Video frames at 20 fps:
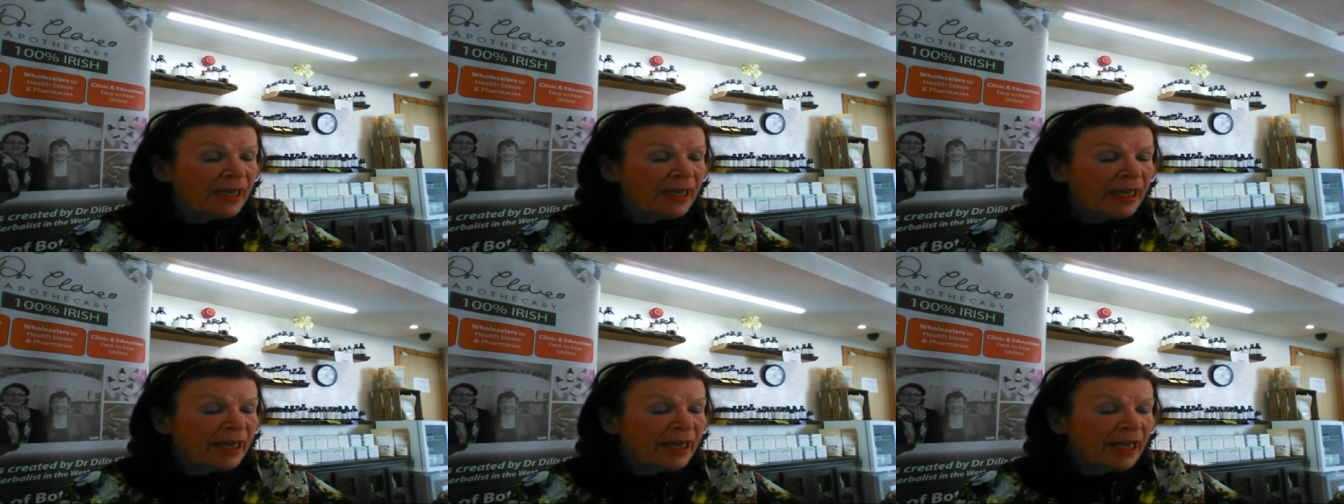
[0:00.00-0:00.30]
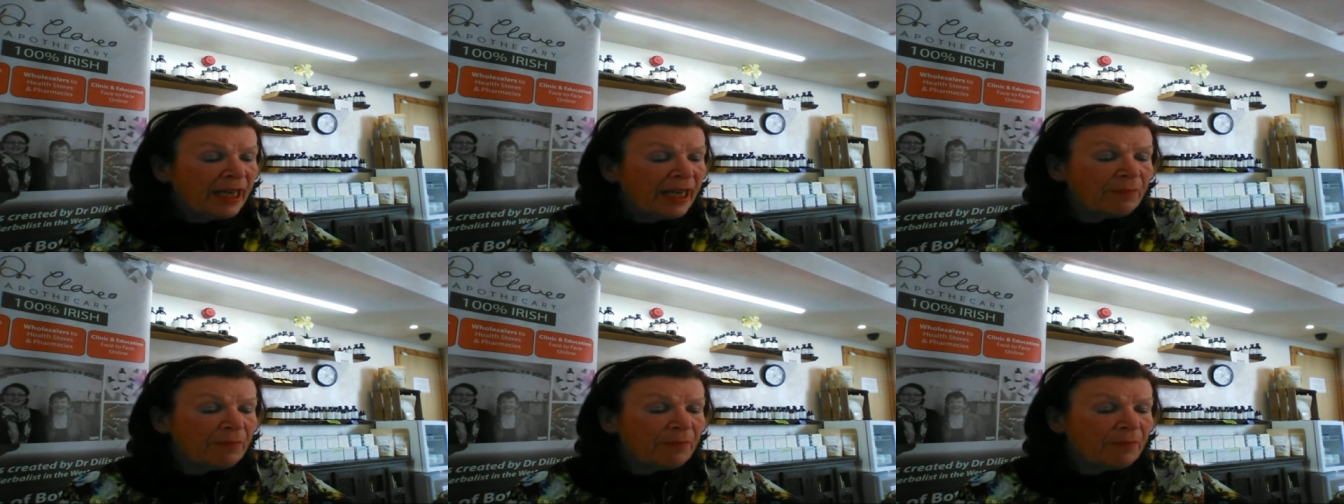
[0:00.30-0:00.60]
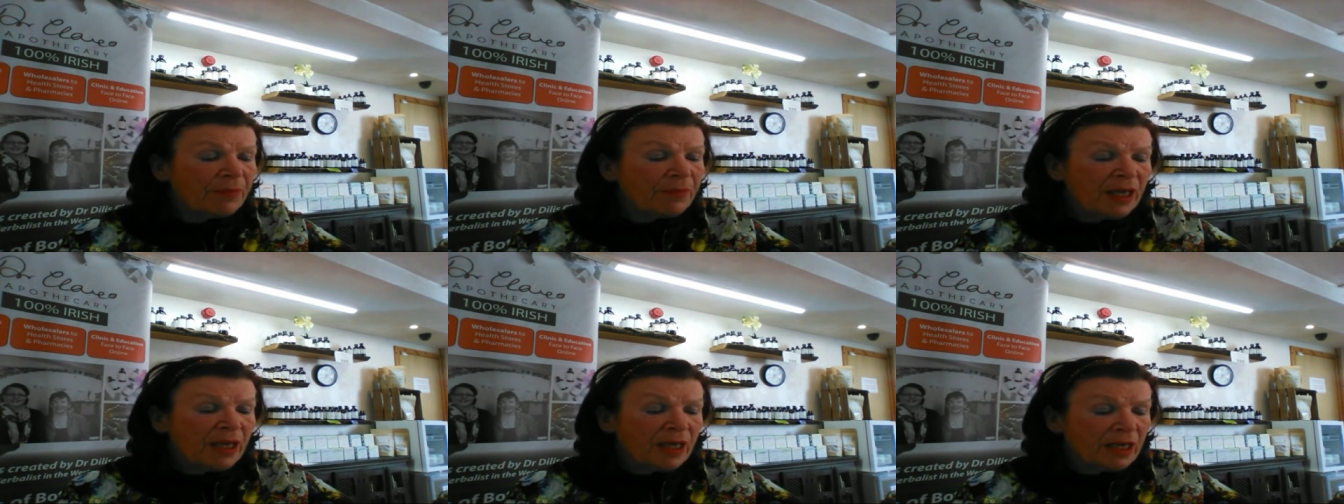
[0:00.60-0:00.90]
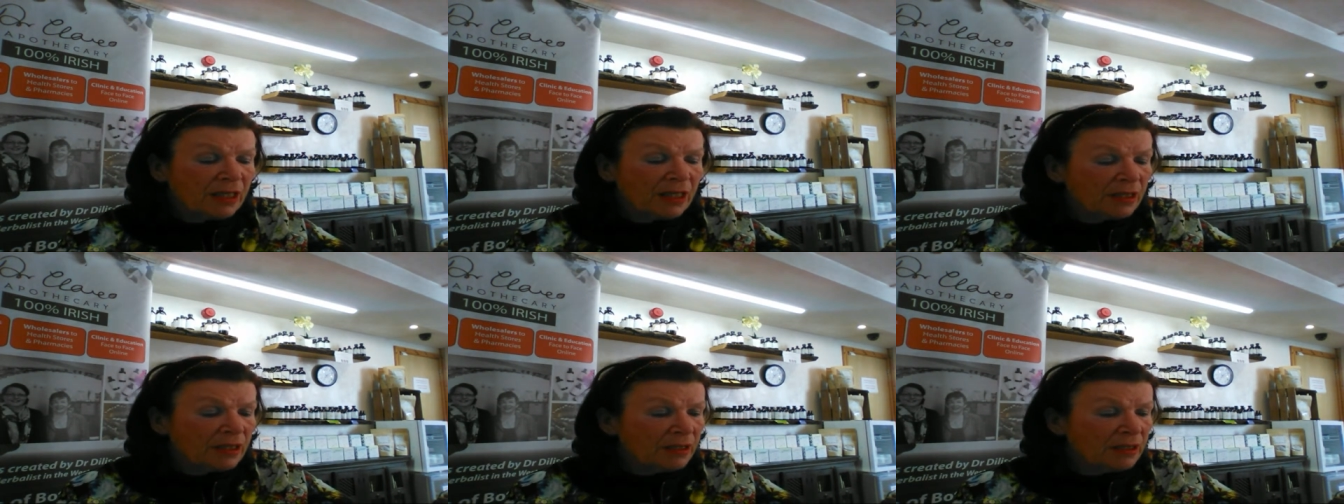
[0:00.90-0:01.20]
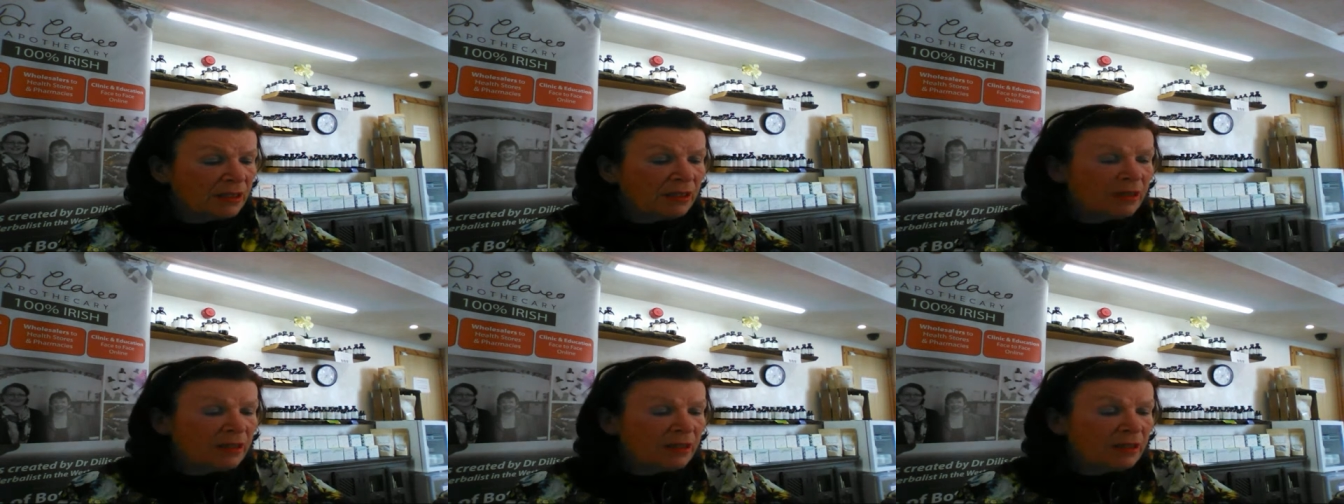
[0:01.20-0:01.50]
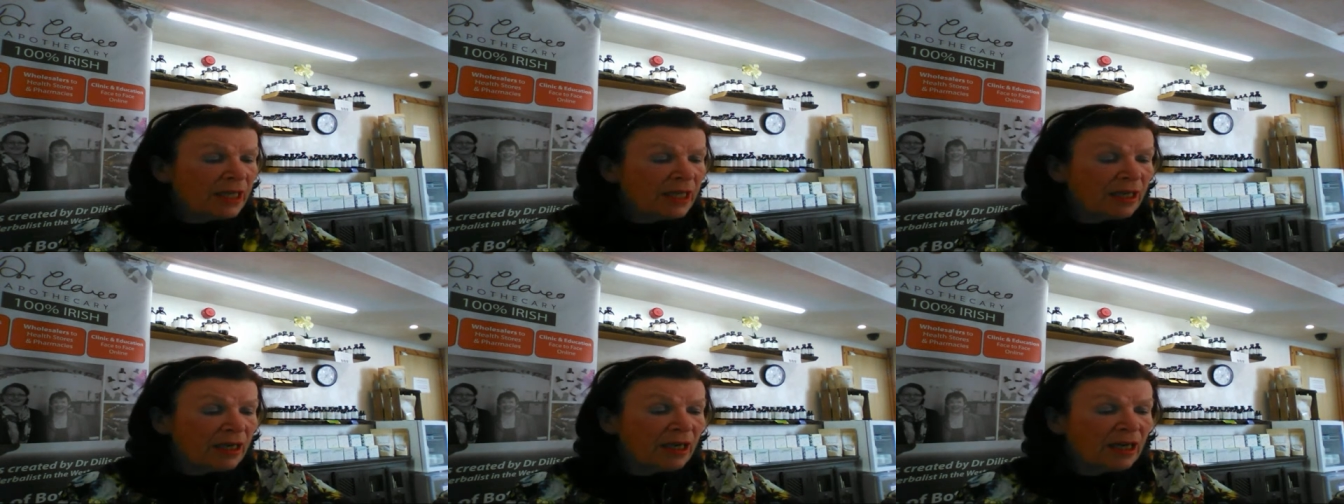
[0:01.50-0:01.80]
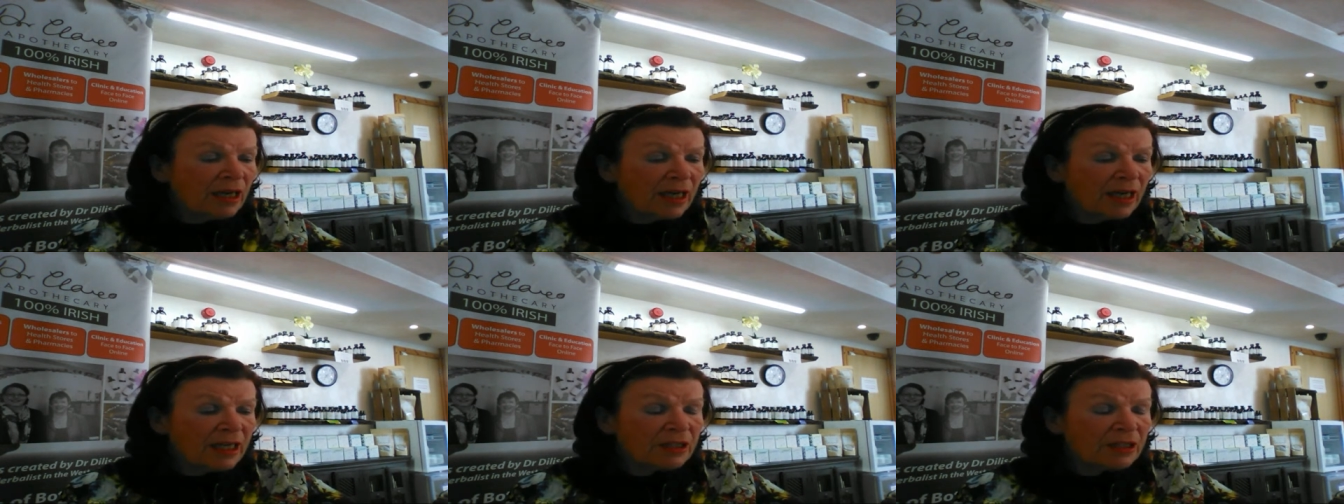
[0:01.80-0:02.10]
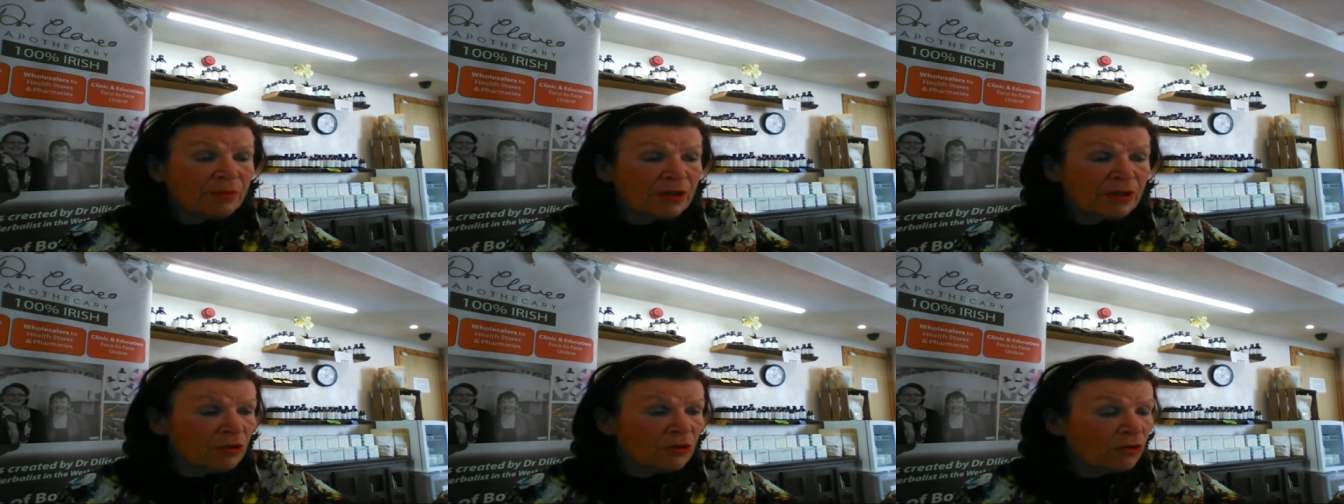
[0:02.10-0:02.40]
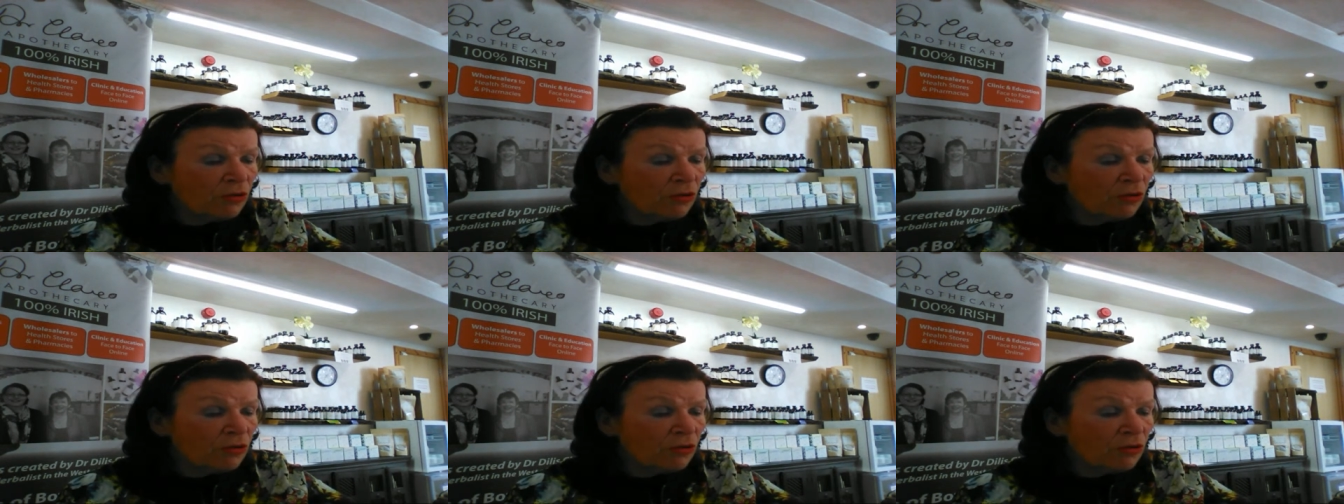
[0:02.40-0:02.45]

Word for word: Um, nettle, as we know,